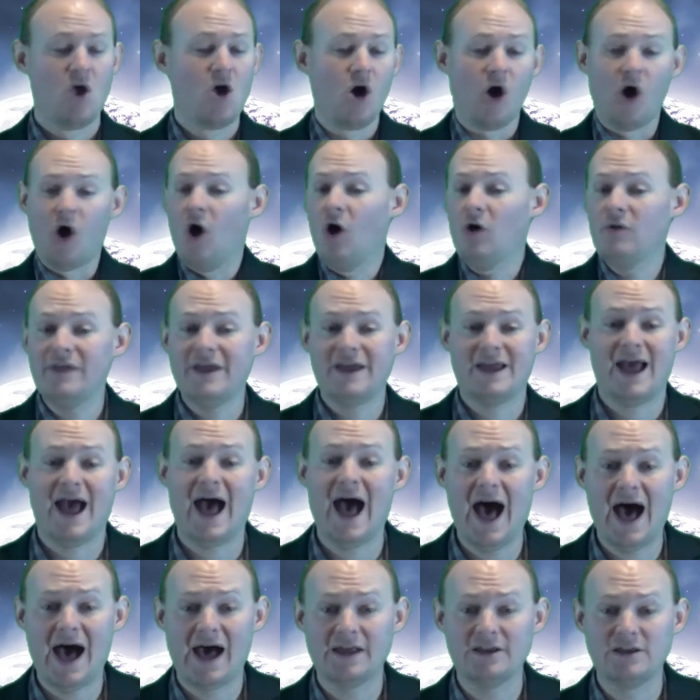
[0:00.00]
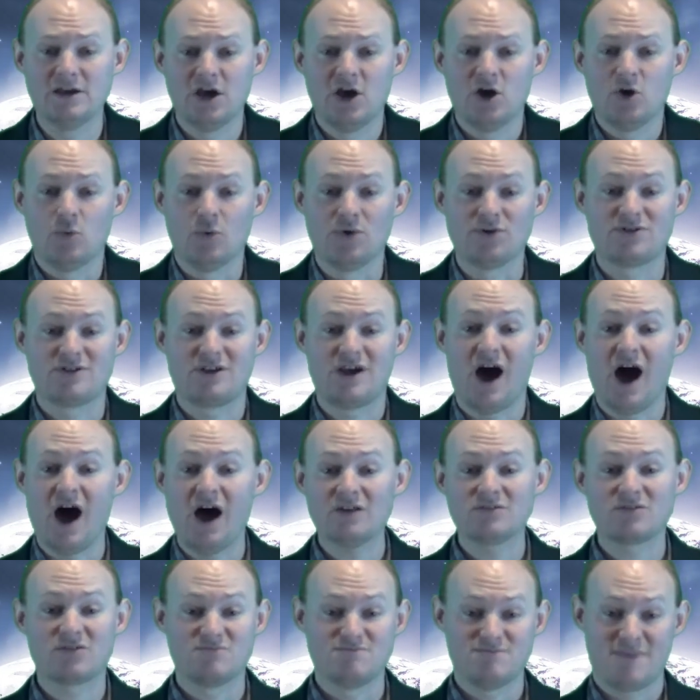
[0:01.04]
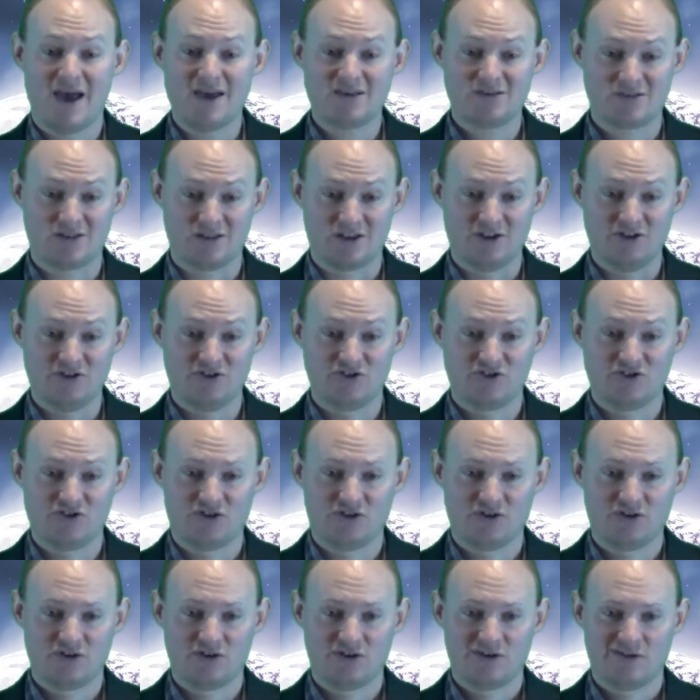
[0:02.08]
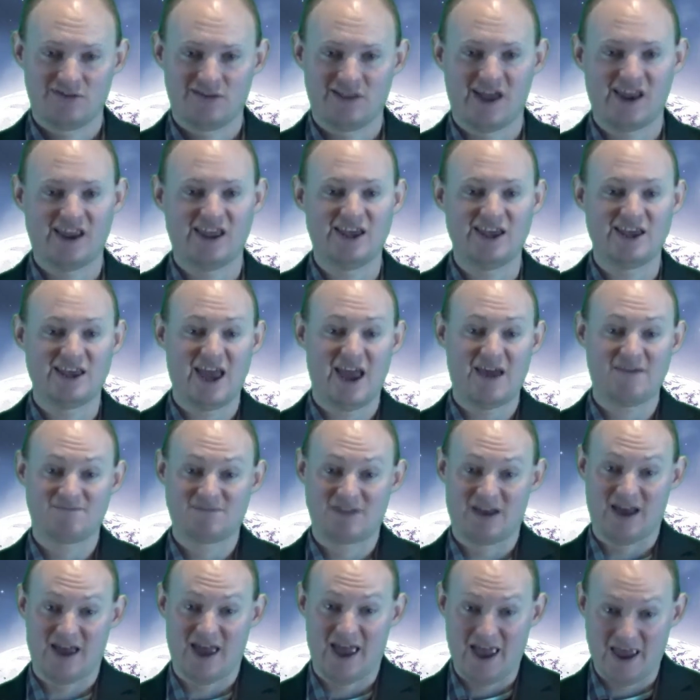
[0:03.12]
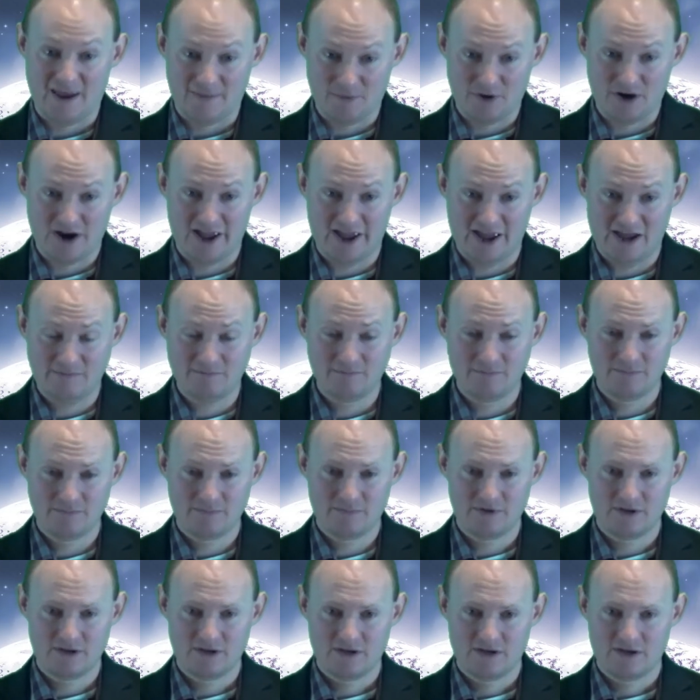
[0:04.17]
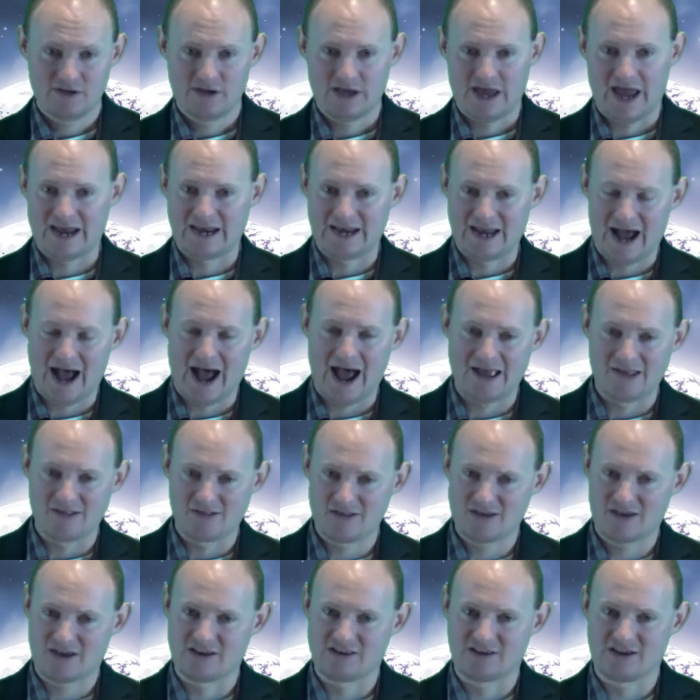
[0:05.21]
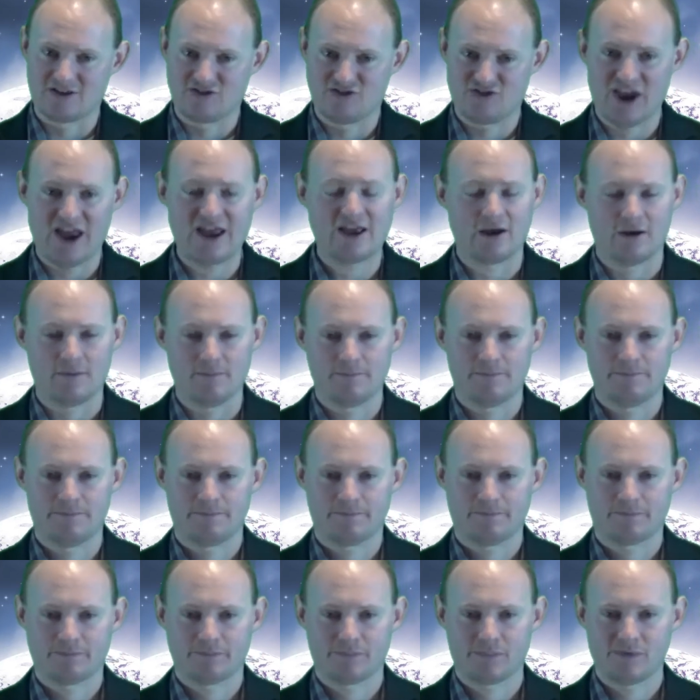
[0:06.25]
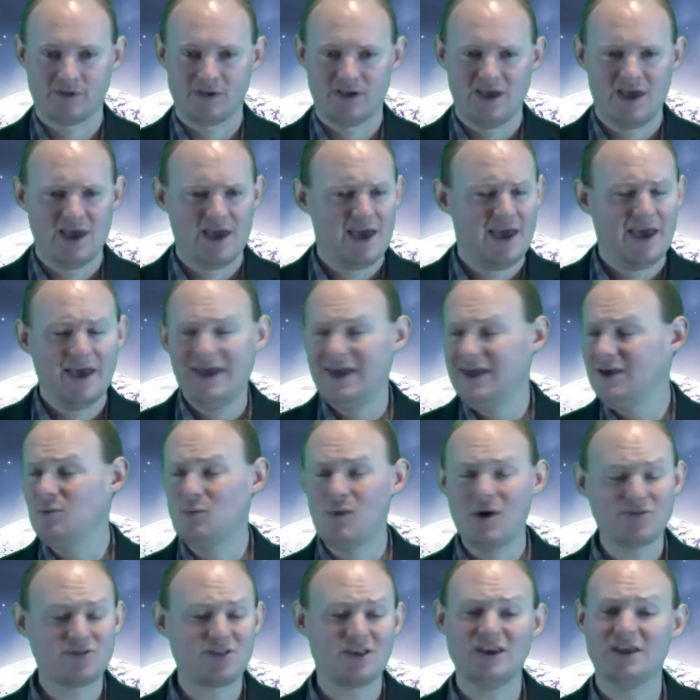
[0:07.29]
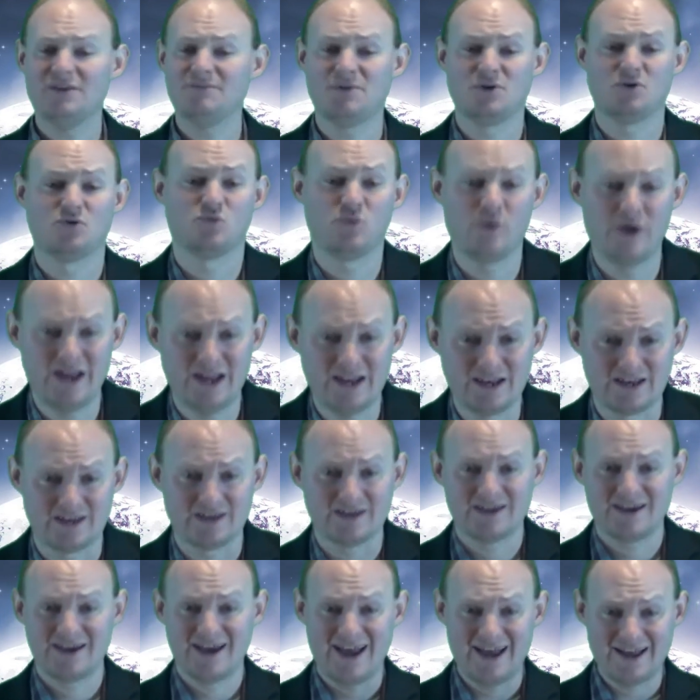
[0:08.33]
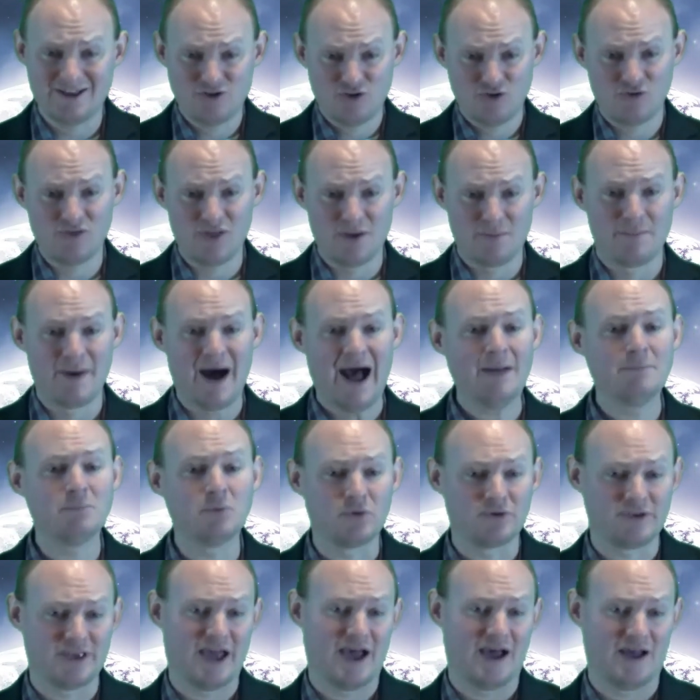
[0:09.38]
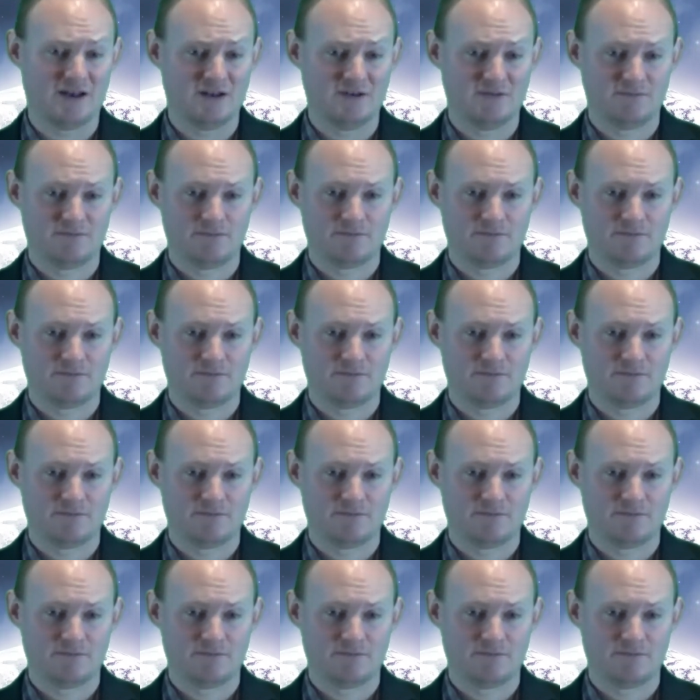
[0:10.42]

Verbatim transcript: All they had was God's message that he gave to Abraham and to Isaac and to Jacob. It wasn't even written into the Bible yet.